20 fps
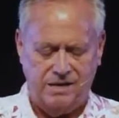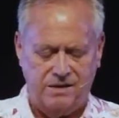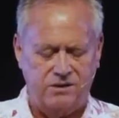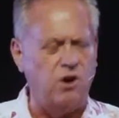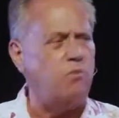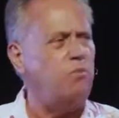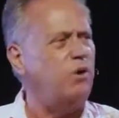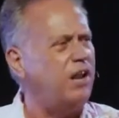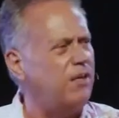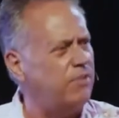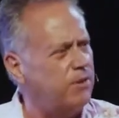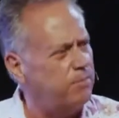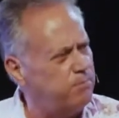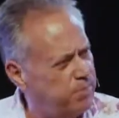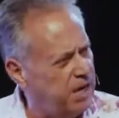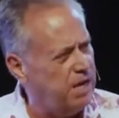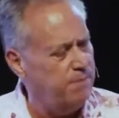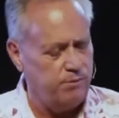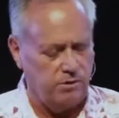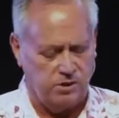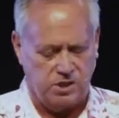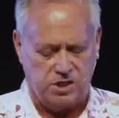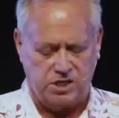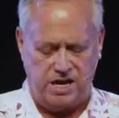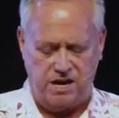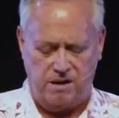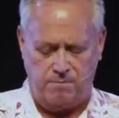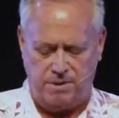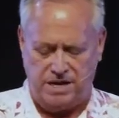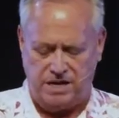not what other people
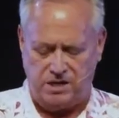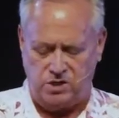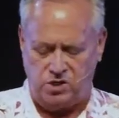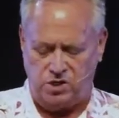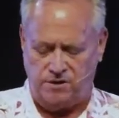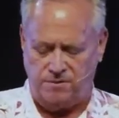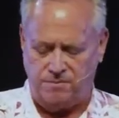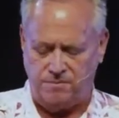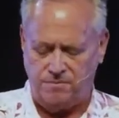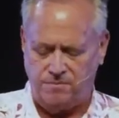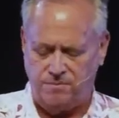say about you,